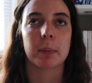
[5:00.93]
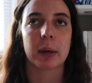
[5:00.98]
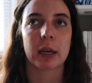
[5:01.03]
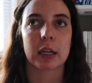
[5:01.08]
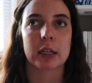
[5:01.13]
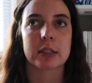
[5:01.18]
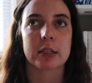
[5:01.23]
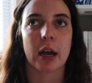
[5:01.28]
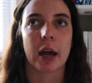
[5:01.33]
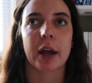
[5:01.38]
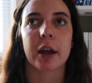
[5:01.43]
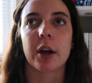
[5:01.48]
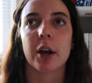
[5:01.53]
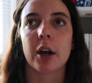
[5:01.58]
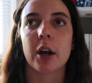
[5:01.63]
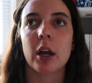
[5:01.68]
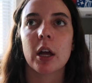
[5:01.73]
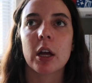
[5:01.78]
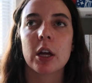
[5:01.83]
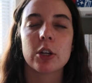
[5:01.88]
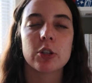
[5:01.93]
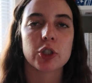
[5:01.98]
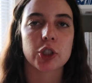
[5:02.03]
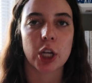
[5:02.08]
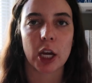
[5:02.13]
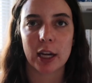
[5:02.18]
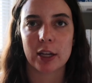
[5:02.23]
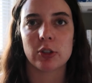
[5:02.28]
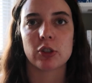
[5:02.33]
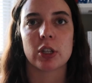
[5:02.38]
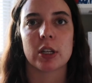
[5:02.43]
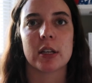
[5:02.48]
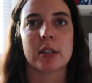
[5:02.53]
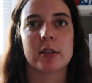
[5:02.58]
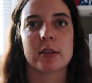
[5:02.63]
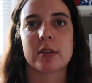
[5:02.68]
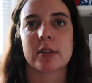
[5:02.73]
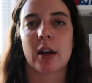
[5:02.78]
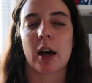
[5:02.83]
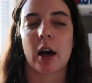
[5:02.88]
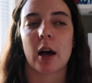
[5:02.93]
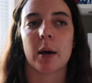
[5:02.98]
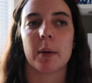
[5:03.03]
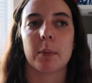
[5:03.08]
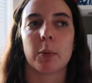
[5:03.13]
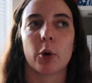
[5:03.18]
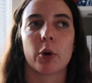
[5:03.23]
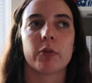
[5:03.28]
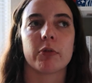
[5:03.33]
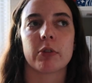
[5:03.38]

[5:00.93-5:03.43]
McIntyre changes or